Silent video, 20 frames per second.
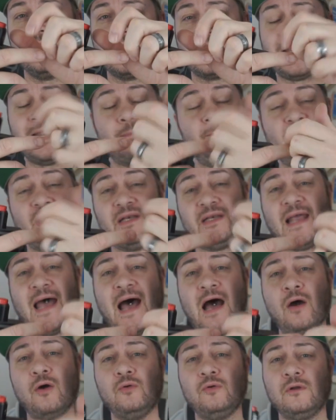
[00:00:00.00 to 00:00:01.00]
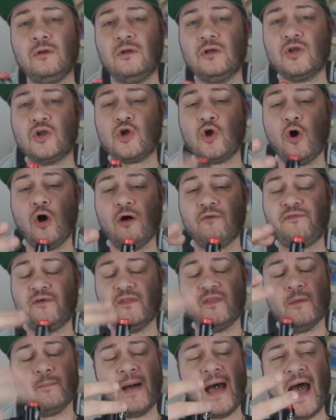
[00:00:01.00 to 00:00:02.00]
Clamp it down, cut off
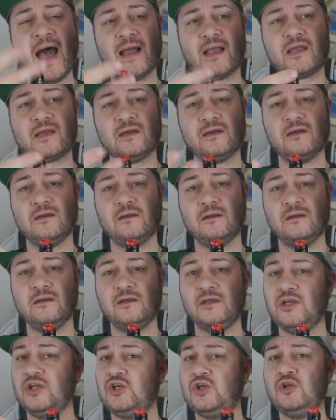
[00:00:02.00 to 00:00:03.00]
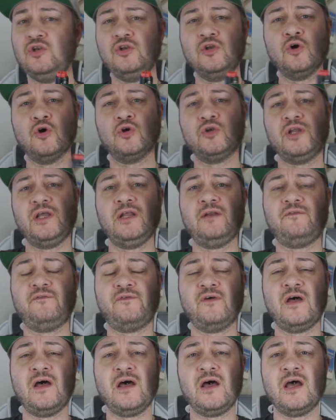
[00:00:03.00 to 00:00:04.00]
at the back. No need
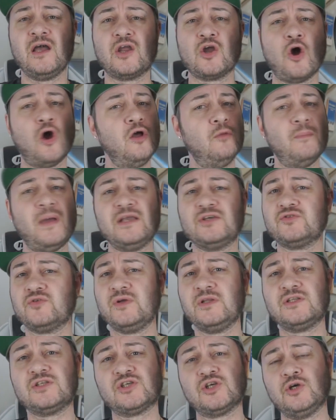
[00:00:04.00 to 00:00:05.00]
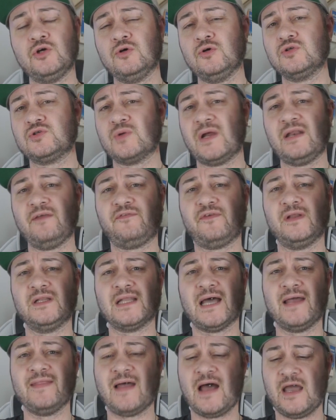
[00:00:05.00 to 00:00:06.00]
for coil measuring tools or anything
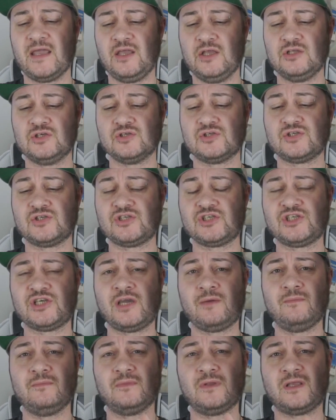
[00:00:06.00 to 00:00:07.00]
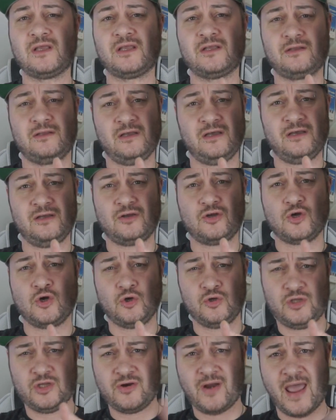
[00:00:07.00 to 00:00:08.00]
like that. You just
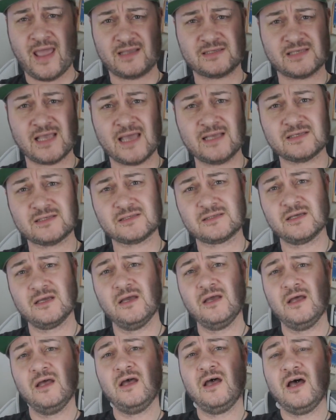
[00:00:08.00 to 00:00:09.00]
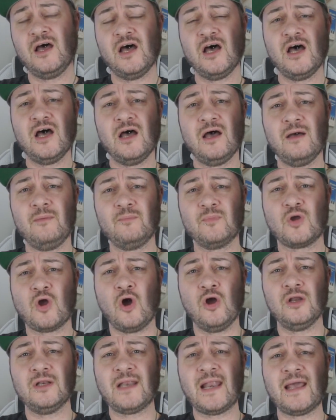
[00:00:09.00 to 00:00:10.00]
cut your excess
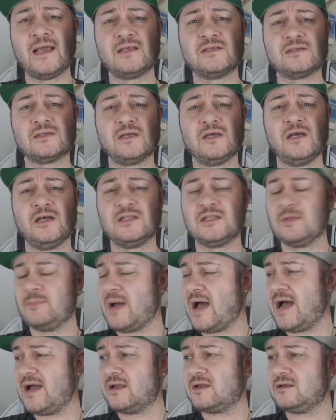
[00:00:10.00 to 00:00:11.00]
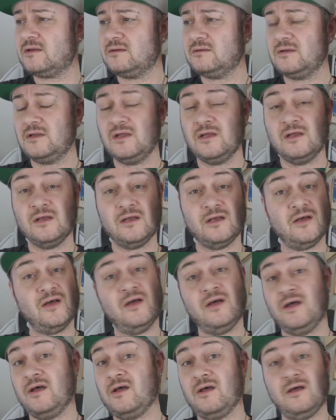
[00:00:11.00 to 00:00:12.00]
coil legs at the back,
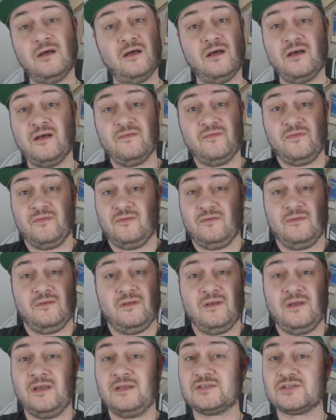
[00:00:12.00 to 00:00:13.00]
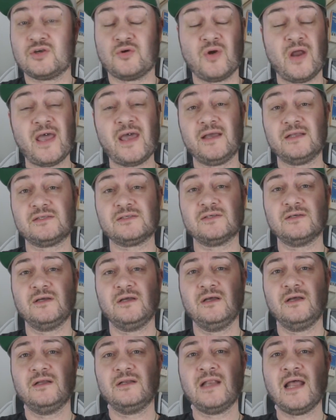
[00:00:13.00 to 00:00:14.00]
and it's great.
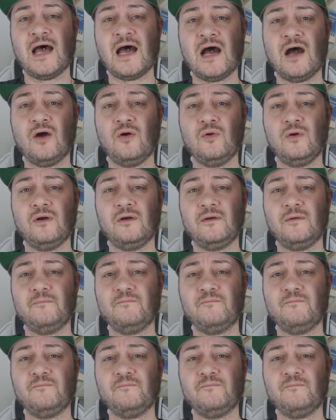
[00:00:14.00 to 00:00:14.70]
Now,